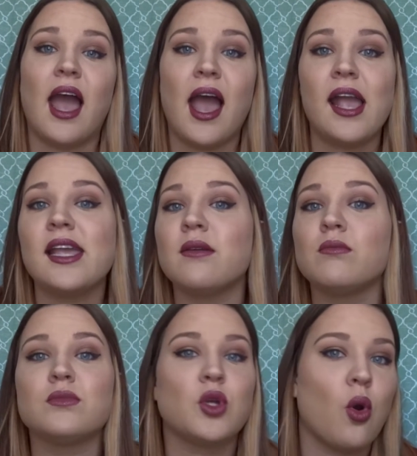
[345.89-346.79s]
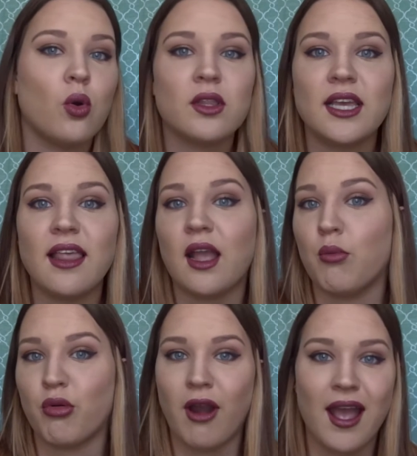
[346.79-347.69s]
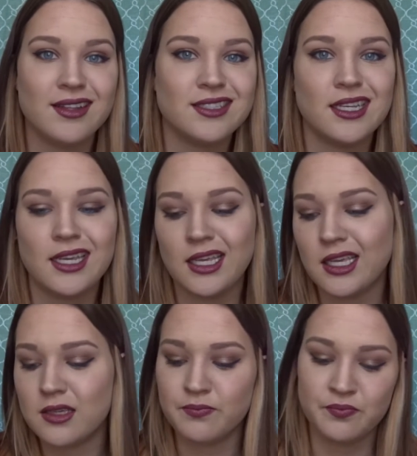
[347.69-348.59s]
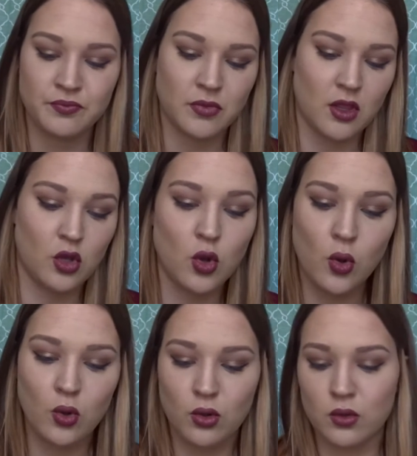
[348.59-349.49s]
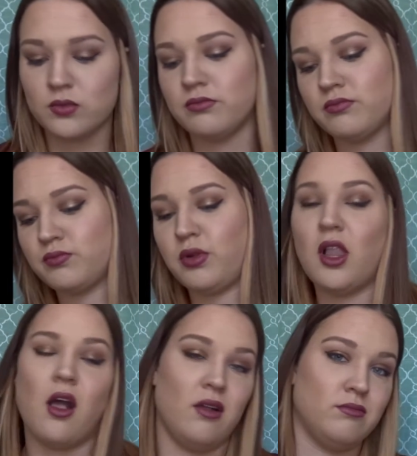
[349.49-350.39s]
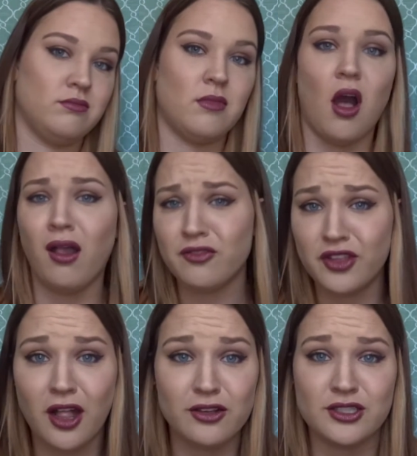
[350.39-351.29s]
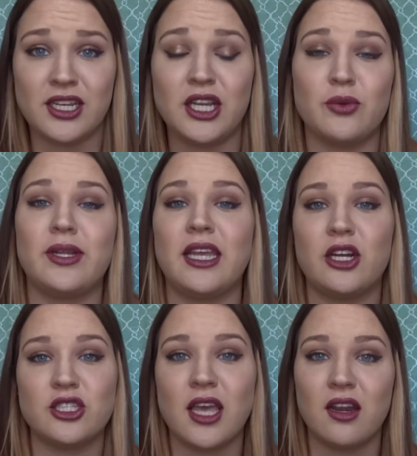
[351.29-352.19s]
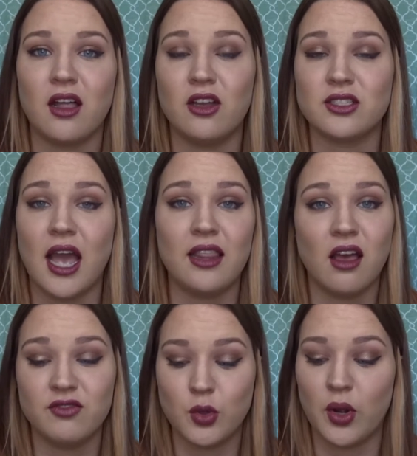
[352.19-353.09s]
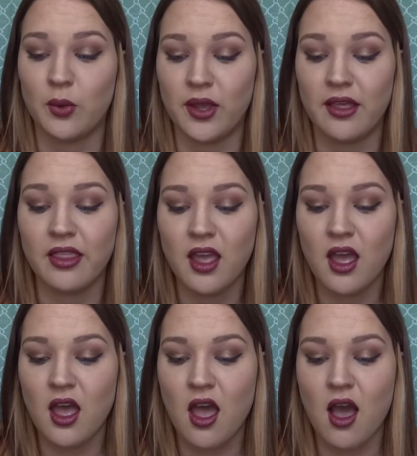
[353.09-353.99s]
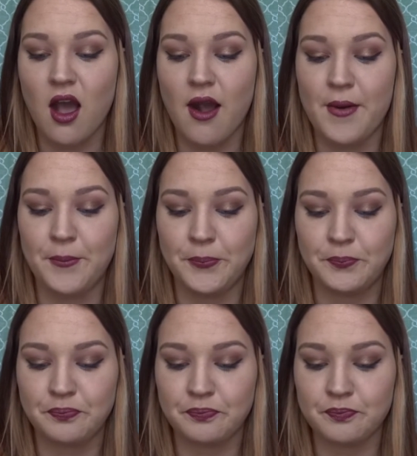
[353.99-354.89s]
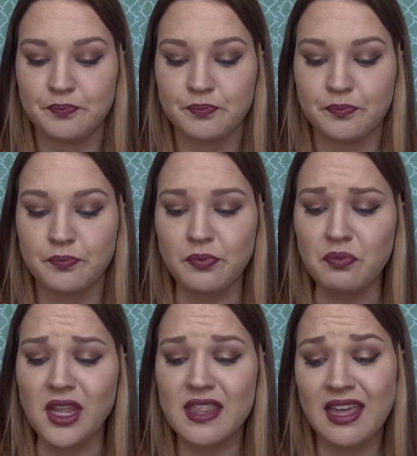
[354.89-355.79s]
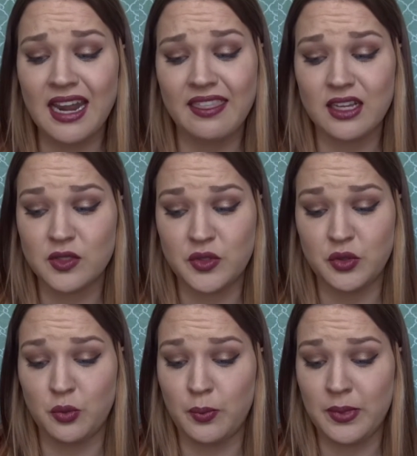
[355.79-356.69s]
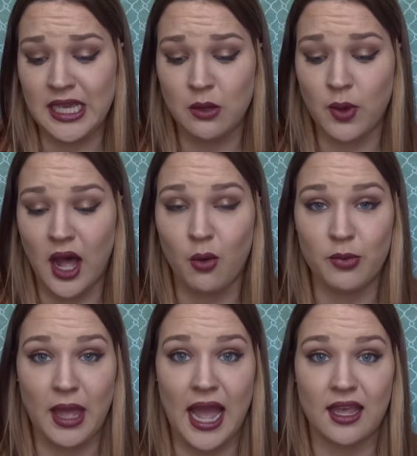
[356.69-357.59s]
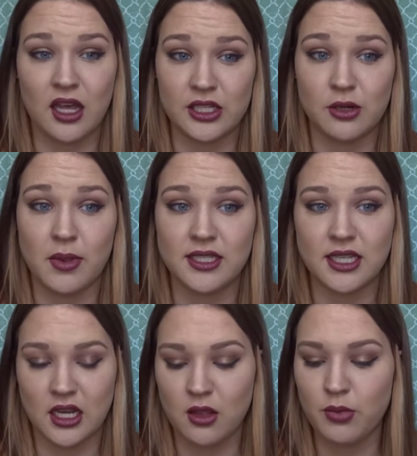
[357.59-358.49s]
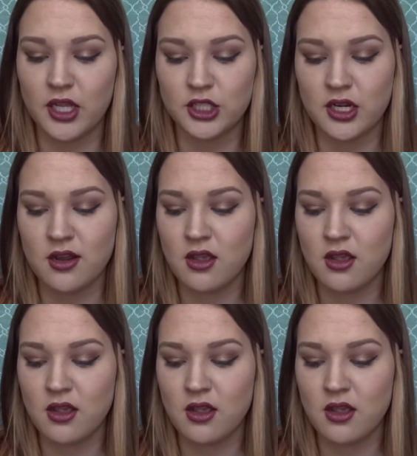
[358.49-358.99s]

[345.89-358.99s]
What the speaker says: I am totally like a bronzy, gold, plum. All of the colors in here really are just kind of colors I love to work with. And that I think suit me well with my eye color and my skin complexion.